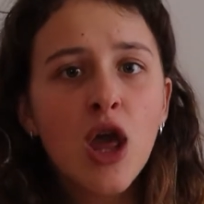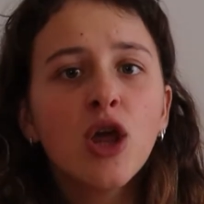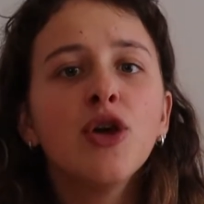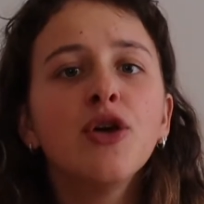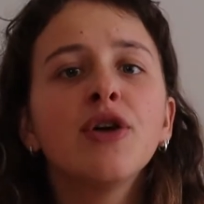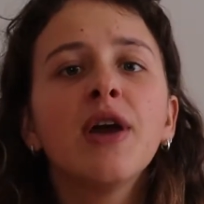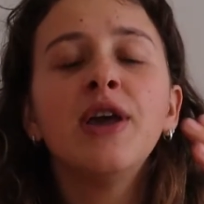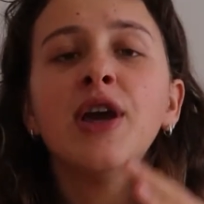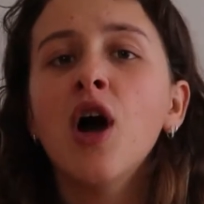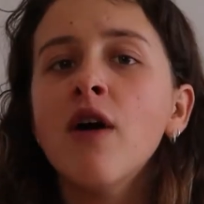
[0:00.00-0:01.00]
You
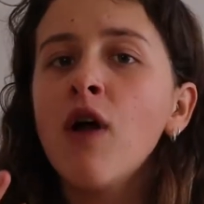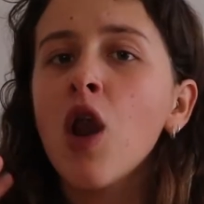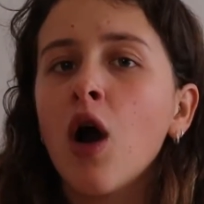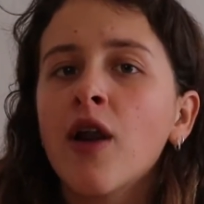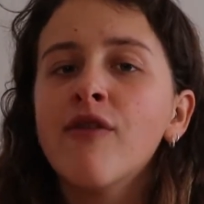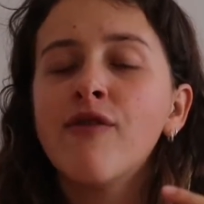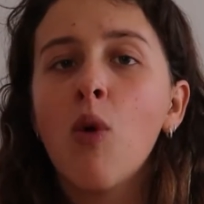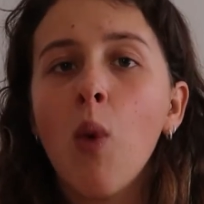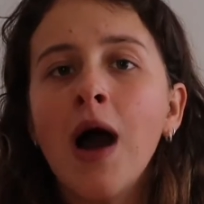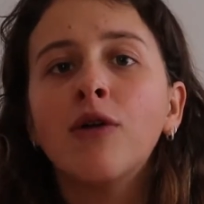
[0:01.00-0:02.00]
hear of a lot
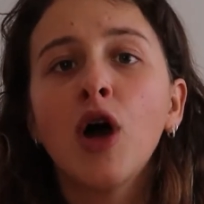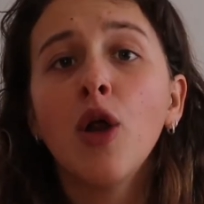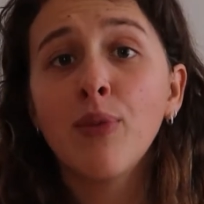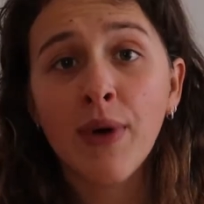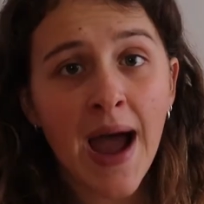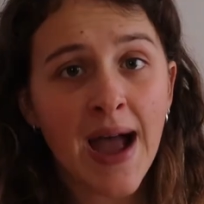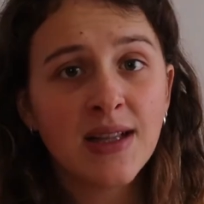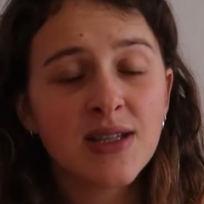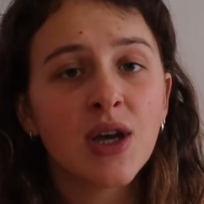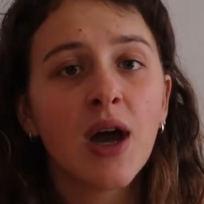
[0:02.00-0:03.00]
of well-known
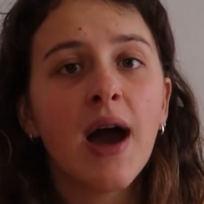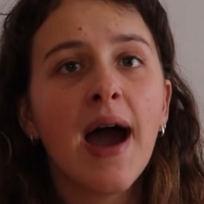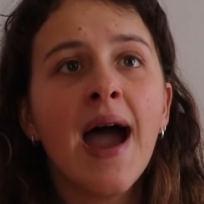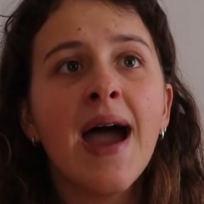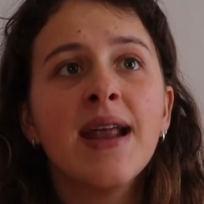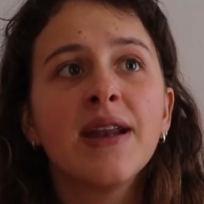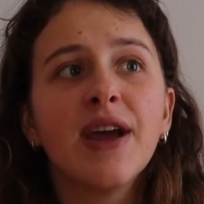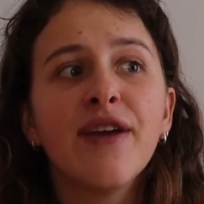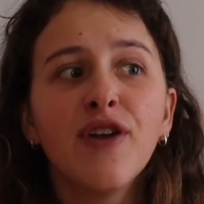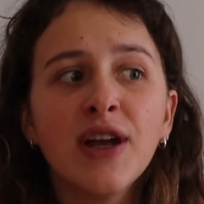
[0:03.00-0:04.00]
brands, and
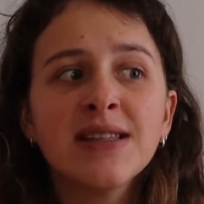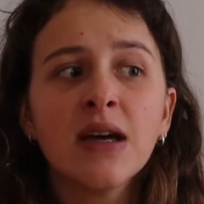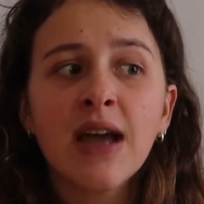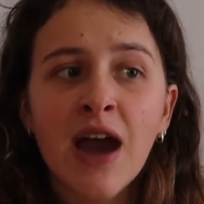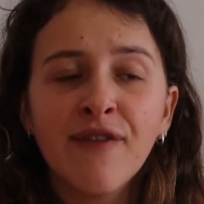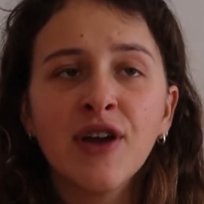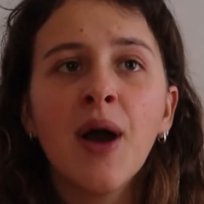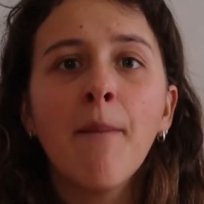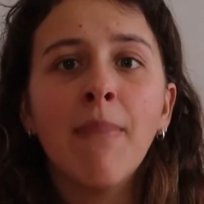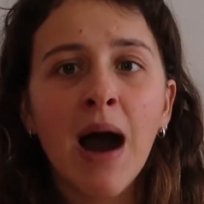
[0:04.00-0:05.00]
if you're in South
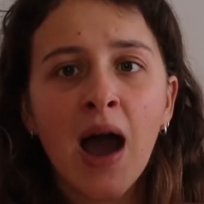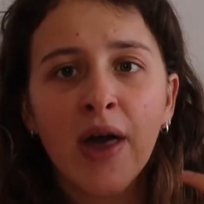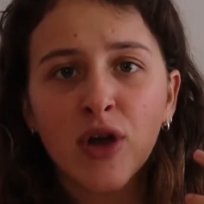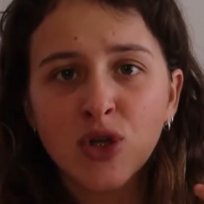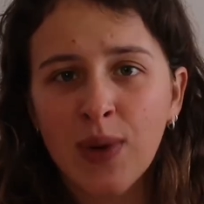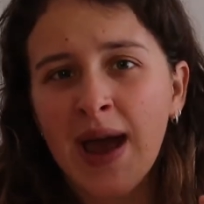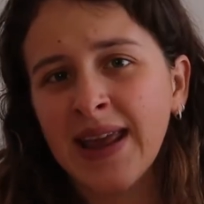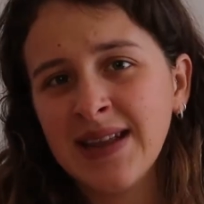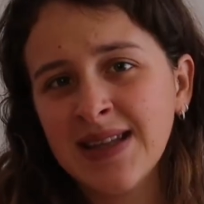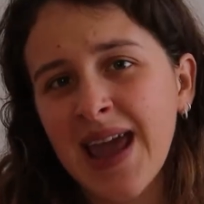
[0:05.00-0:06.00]
Africa, buying those
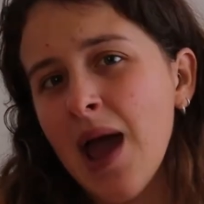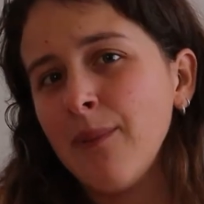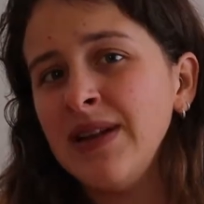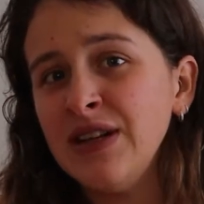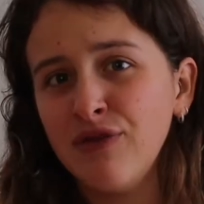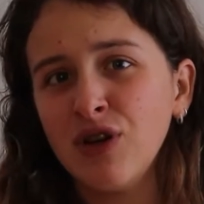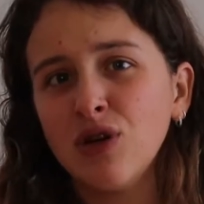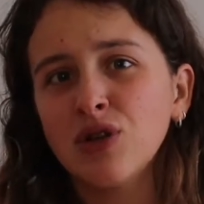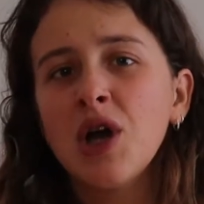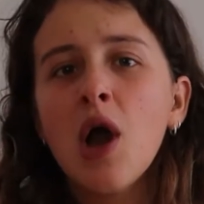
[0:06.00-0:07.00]
brands can be
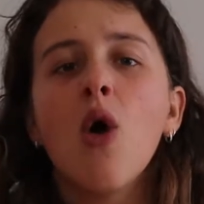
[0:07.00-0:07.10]
difficult.